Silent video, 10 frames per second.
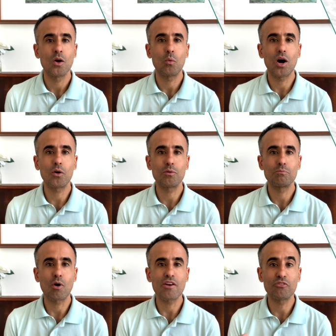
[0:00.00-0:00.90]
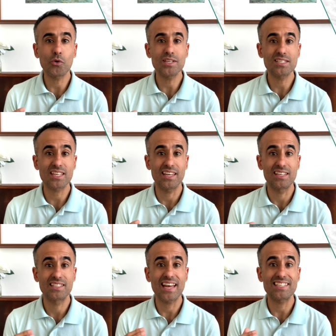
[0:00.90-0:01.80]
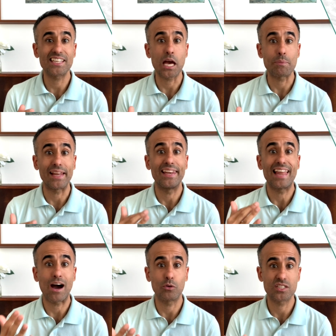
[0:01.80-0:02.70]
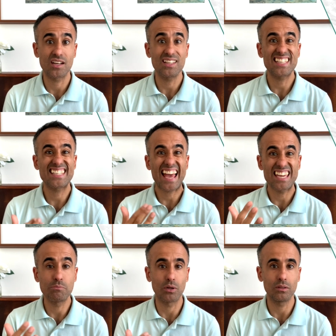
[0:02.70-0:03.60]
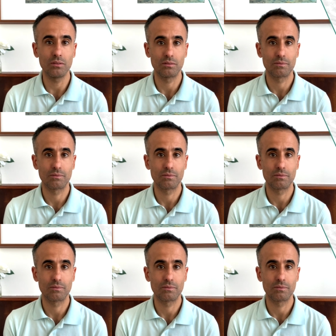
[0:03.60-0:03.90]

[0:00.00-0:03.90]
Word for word: Well, my voice is getting a bit louder, table.